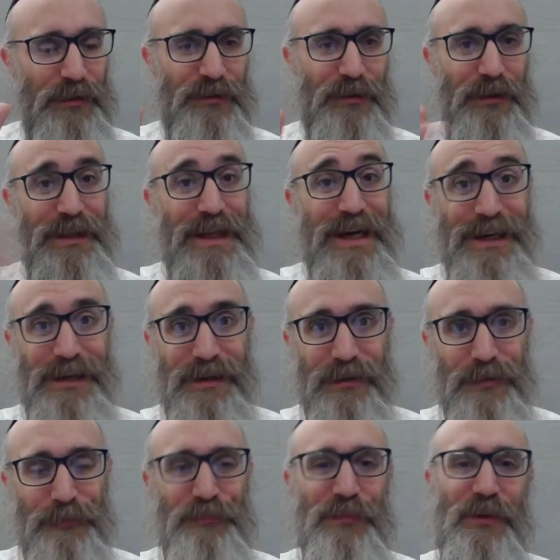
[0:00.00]
So Lag,
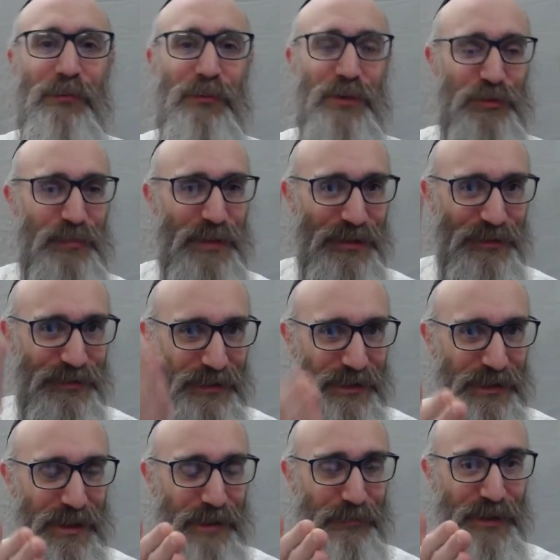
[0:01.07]
which means
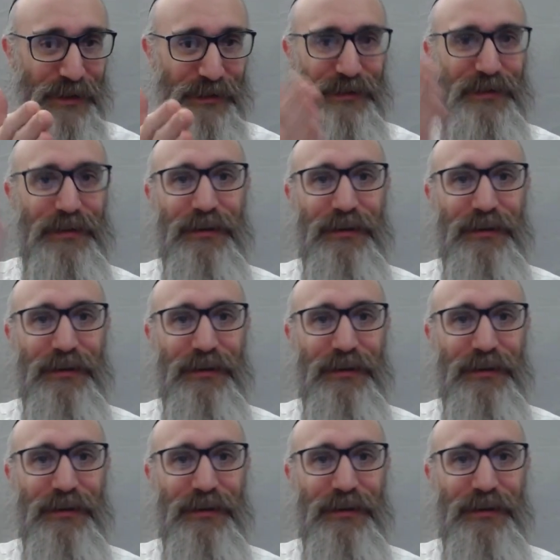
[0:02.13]
Lamed,